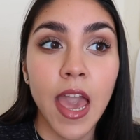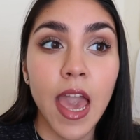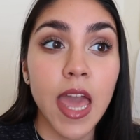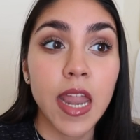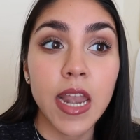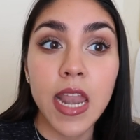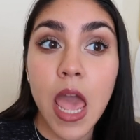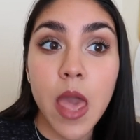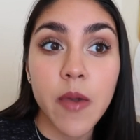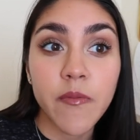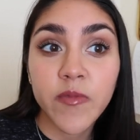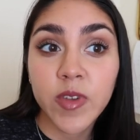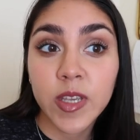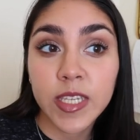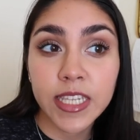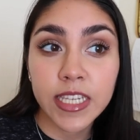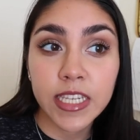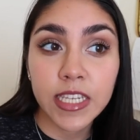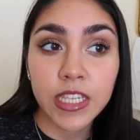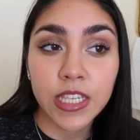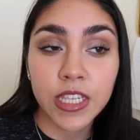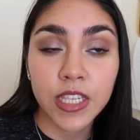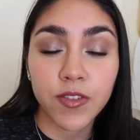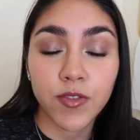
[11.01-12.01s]
an
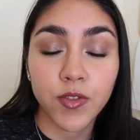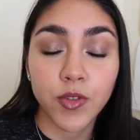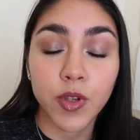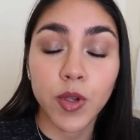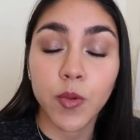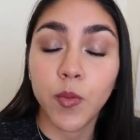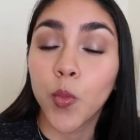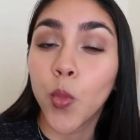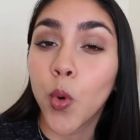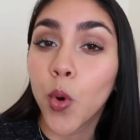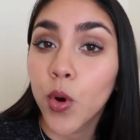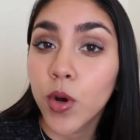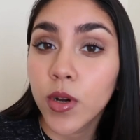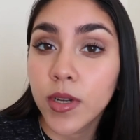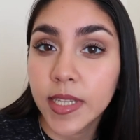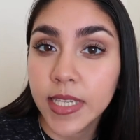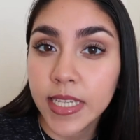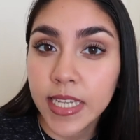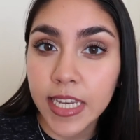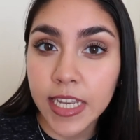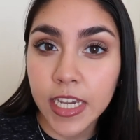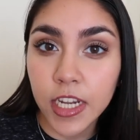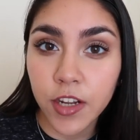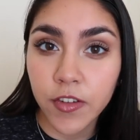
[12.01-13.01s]
emphasis of doing more
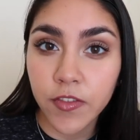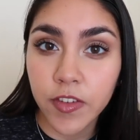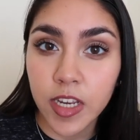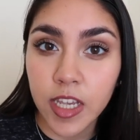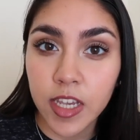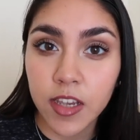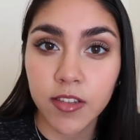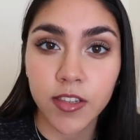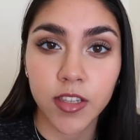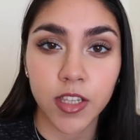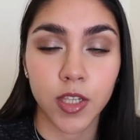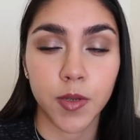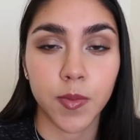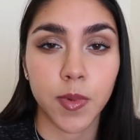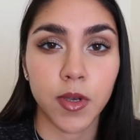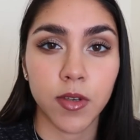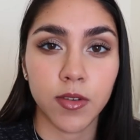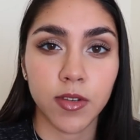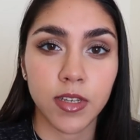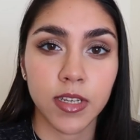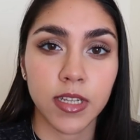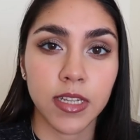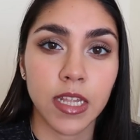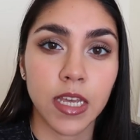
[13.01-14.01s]
skincare videos as
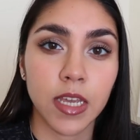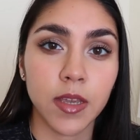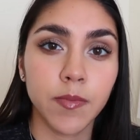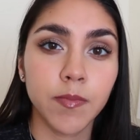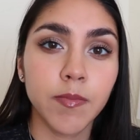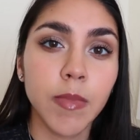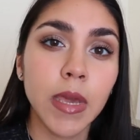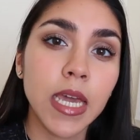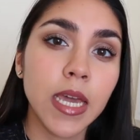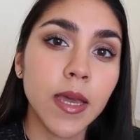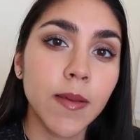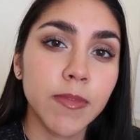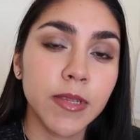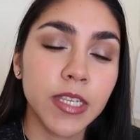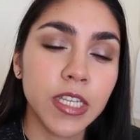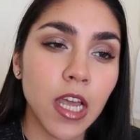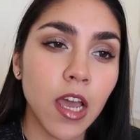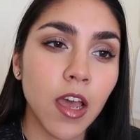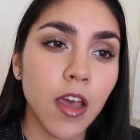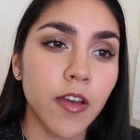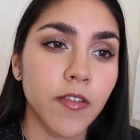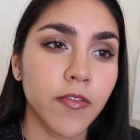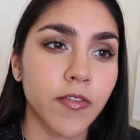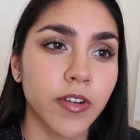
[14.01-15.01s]
opposed to like makeup
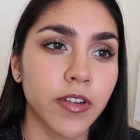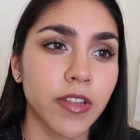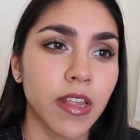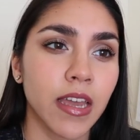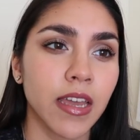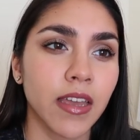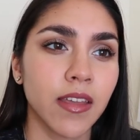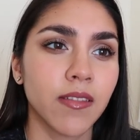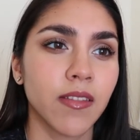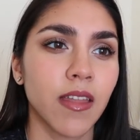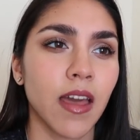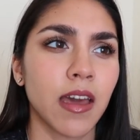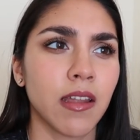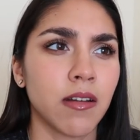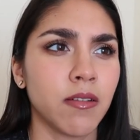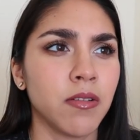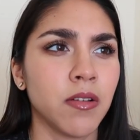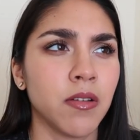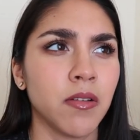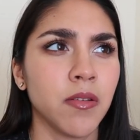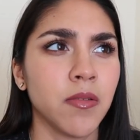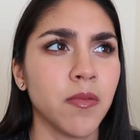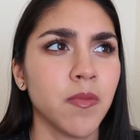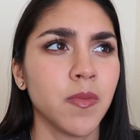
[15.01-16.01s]
stuff or like, I don't
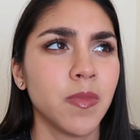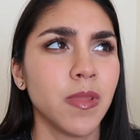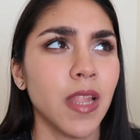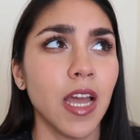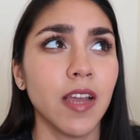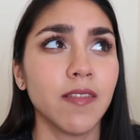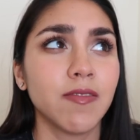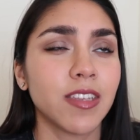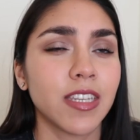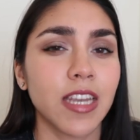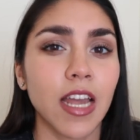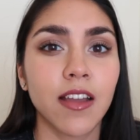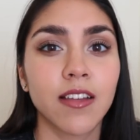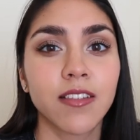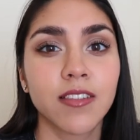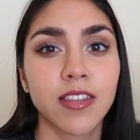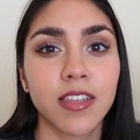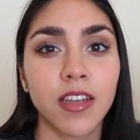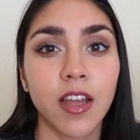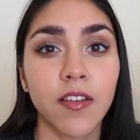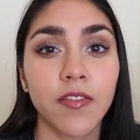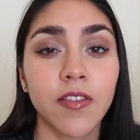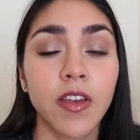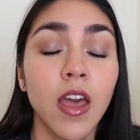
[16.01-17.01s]
know, lifestyle
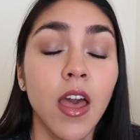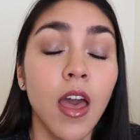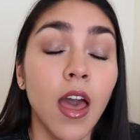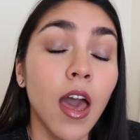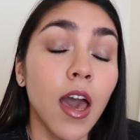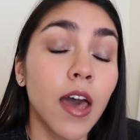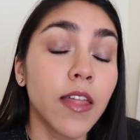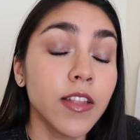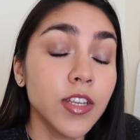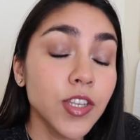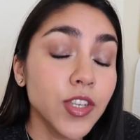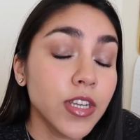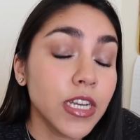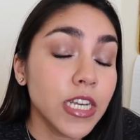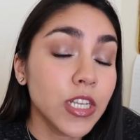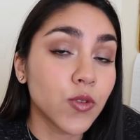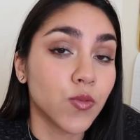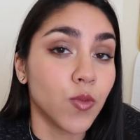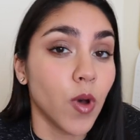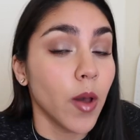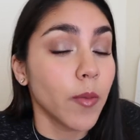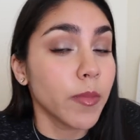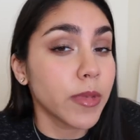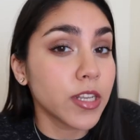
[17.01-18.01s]
stuff. Unless you guys
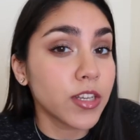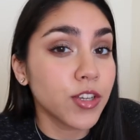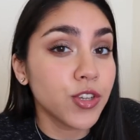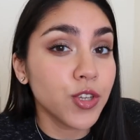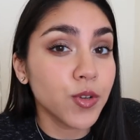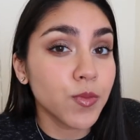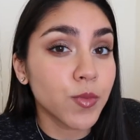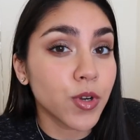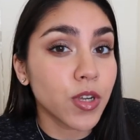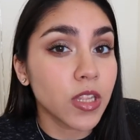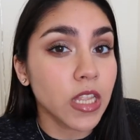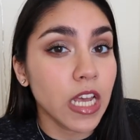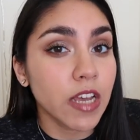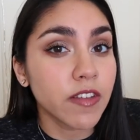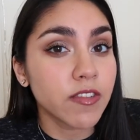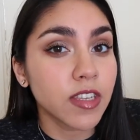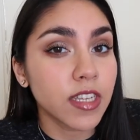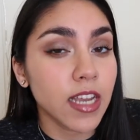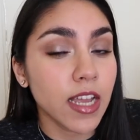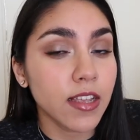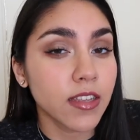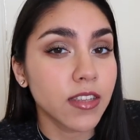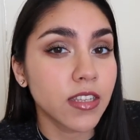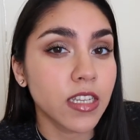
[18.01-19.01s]
want me to do more
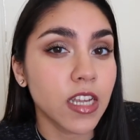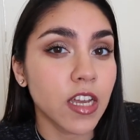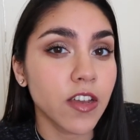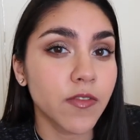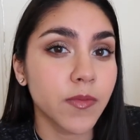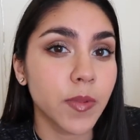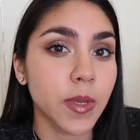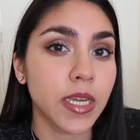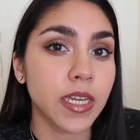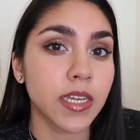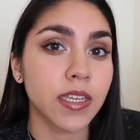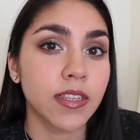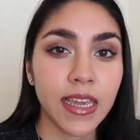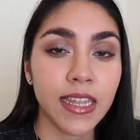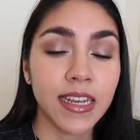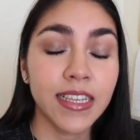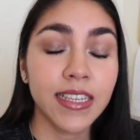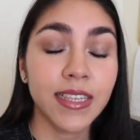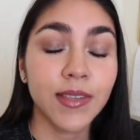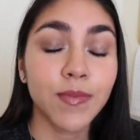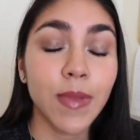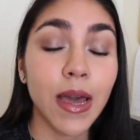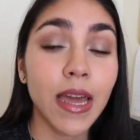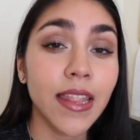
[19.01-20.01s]
lifestyle stuff, because it
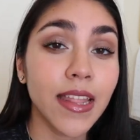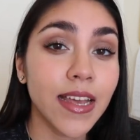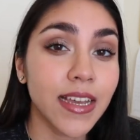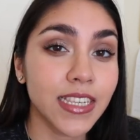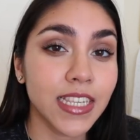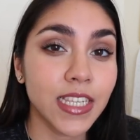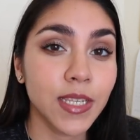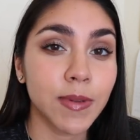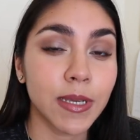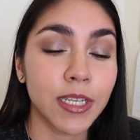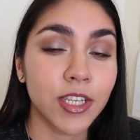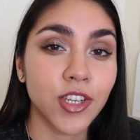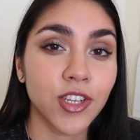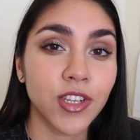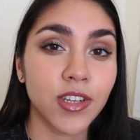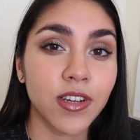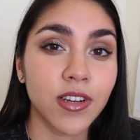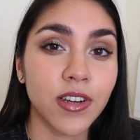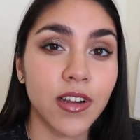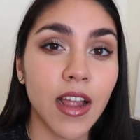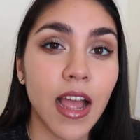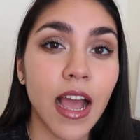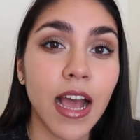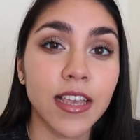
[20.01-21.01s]
is my last
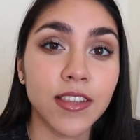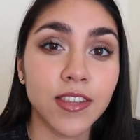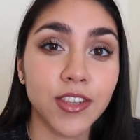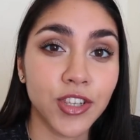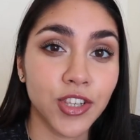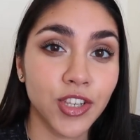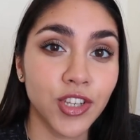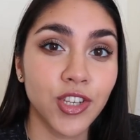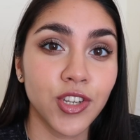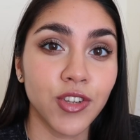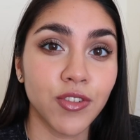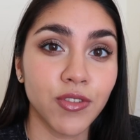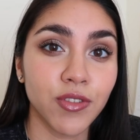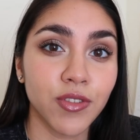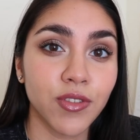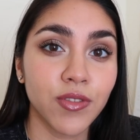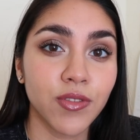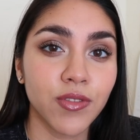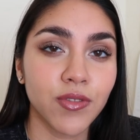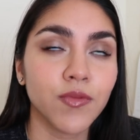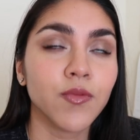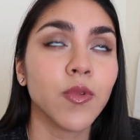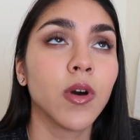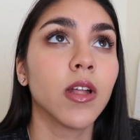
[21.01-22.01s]
semester as a
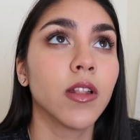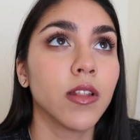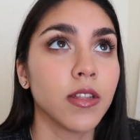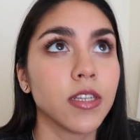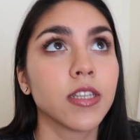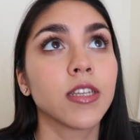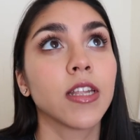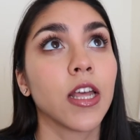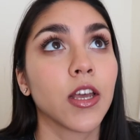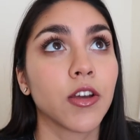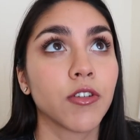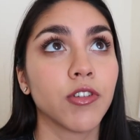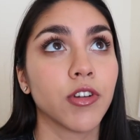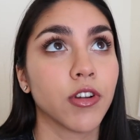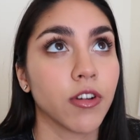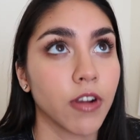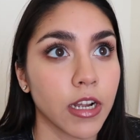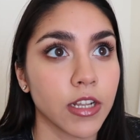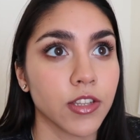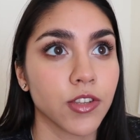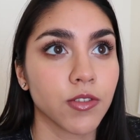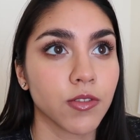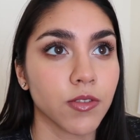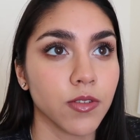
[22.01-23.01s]
student, well, until I go to
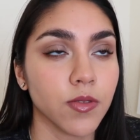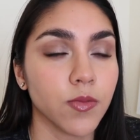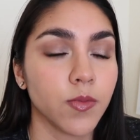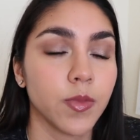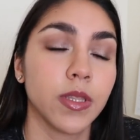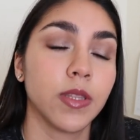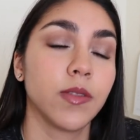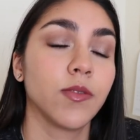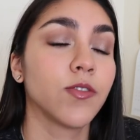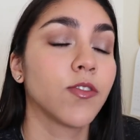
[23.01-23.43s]
grad school, but